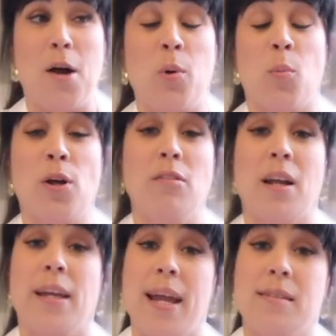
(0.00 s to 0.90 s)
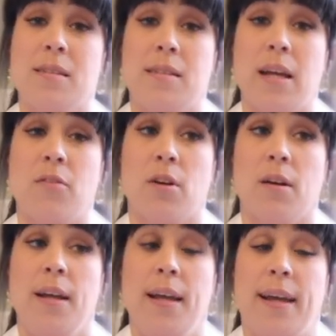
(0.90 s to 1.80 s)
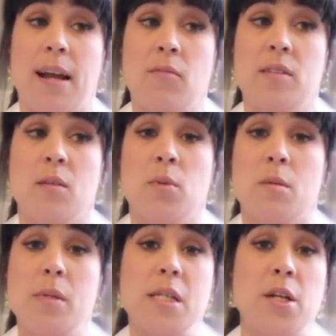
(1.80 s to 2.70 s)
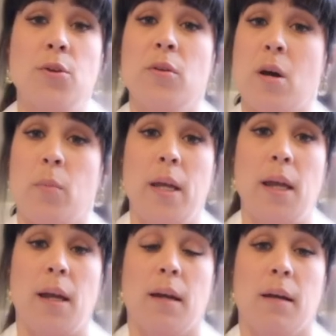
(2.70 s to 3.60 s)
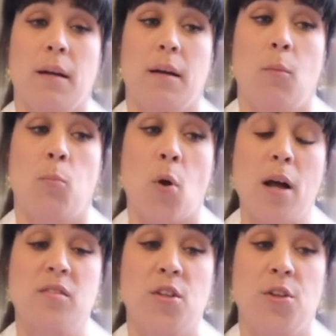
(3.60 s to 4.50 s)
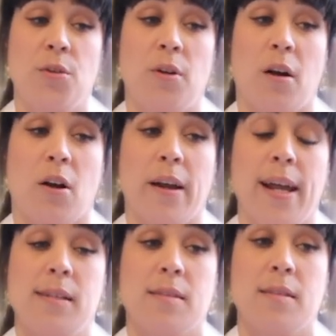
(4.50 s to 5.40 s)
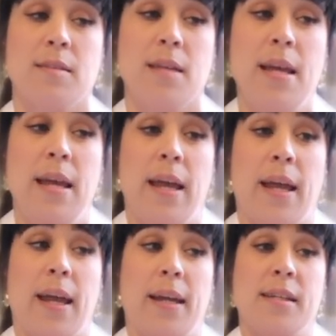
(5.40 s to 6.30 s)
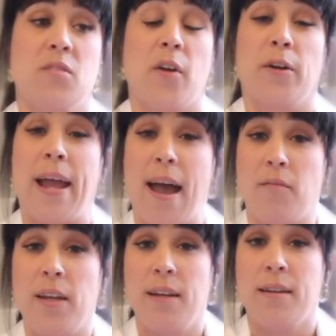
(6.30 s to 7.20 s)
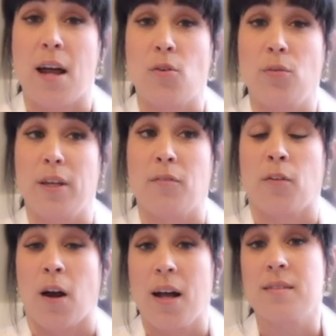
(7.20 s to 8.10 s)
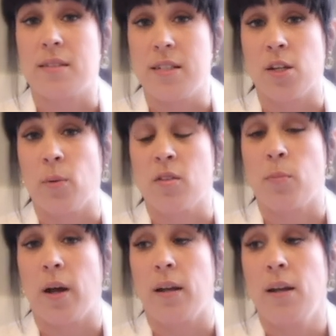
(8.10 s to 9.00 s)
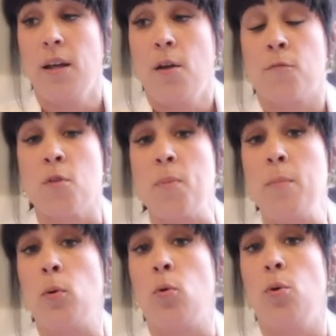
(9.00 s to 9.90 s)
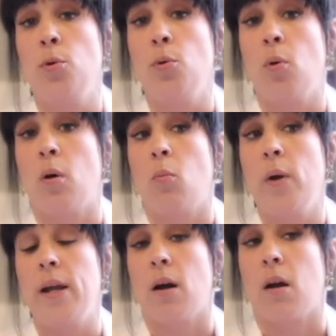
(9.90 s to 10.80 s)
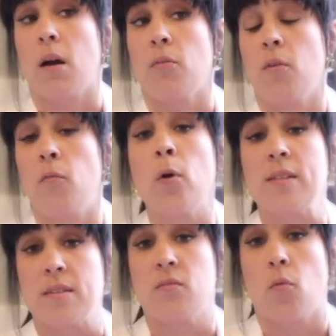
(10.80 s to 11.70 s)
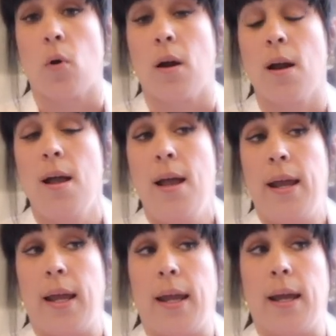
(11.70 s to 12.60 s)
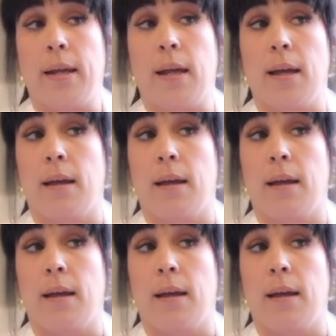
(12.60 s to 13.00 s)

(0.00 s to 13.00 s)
We work a lot of cases together. And obviously with the material that we prosecute on our cases, it is very heavy, not only for us to deal with, but for the people who we are the voices for. And